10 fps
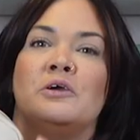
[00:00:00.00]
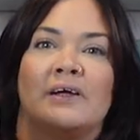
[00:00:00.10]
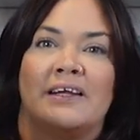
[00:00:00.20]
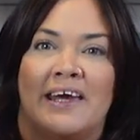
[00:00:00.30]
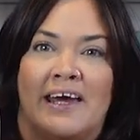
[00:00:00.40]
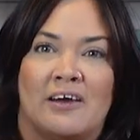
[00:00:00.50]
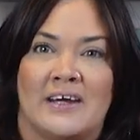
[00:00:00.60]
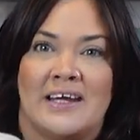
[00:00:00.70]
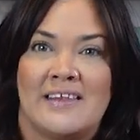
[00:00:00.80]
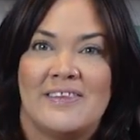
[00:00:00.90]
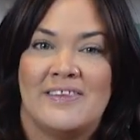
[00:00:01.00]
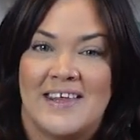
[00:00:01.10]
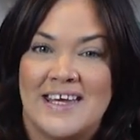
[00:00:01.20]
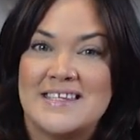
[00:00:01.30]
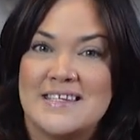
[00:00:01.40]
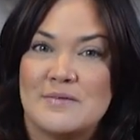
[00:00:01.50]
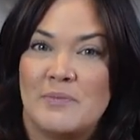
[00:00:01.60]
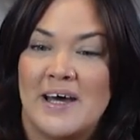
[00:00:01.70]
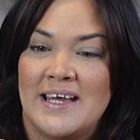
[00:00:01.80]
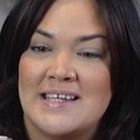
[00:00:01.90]
You can carry this
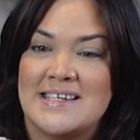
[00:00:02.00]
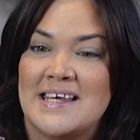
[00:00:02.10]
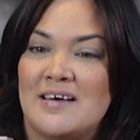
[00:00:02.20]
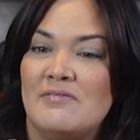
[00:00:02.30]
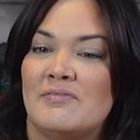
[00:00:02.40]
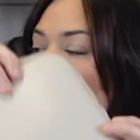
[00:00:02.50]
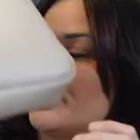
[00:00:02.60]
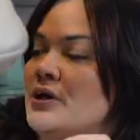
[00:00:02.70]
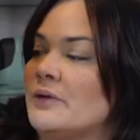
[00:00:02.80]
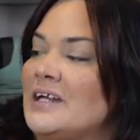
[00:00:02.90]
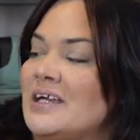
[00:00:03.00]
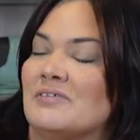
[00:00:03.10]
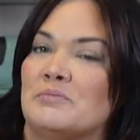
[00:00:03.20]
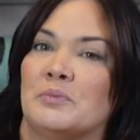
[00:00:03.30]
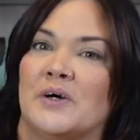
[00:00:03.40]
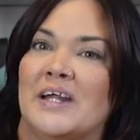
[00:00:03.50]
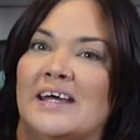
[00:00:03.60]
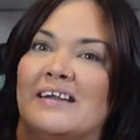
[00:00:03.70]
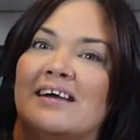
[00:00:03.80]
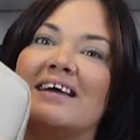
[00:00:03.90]
by itself or you can even put
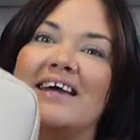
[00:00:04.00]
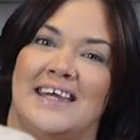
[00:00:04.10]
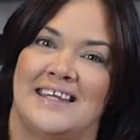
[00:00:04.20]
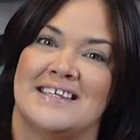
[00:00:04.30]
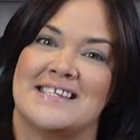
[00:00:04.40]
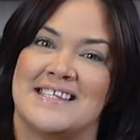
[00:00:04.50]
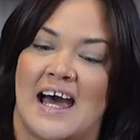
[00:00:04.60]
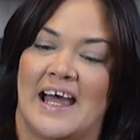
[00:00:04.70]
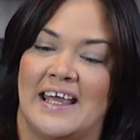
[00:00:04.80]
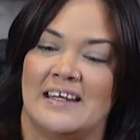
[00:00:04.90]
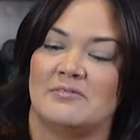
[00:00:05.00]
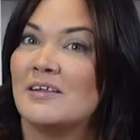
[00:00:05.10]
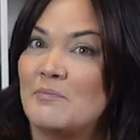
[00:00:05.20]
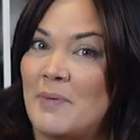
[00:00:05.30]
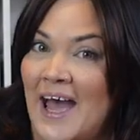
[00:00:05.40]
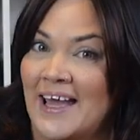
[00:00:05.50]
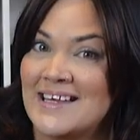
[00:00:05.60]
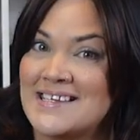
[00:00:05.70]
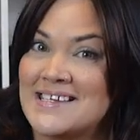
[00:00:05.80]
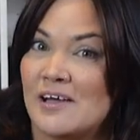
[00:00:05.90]
it inside. The bag
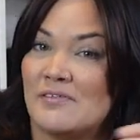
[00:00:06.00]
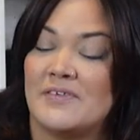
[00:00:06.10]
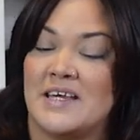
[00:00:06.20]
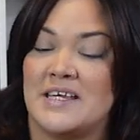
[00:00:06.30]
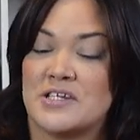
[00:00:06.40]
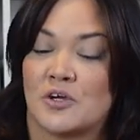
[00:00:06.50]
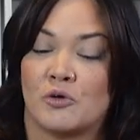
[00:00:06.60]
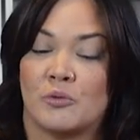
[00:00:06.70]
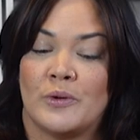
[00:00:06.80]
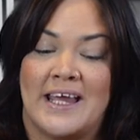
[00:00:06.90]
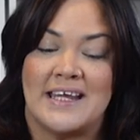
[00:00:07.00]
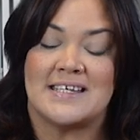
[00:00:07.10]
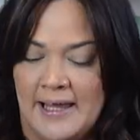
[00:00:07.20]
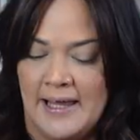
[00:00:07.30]
itself is great.